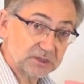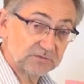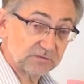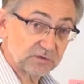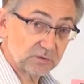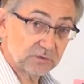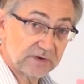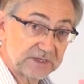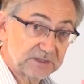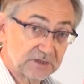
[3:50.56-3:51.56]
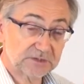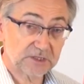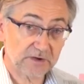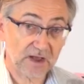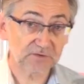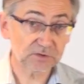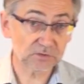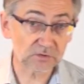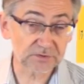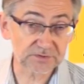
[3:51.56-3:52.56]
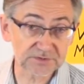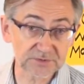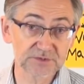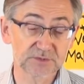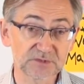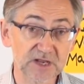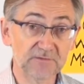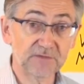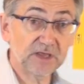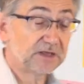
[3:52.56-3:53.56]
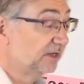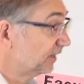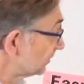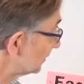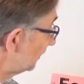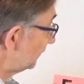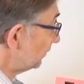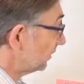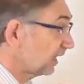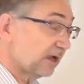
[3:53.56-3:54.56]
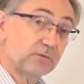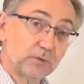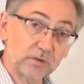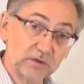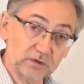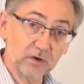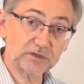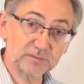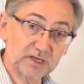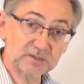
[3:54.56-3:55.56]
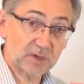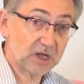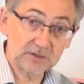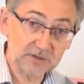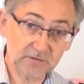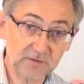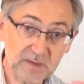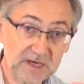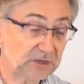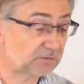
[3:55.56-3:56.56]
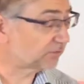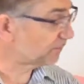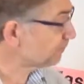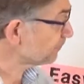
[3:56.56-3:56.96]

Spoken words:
if you've not already done so, have a good look at the systems out there and see if you can get one with a knowledge base behind it. There are many of them.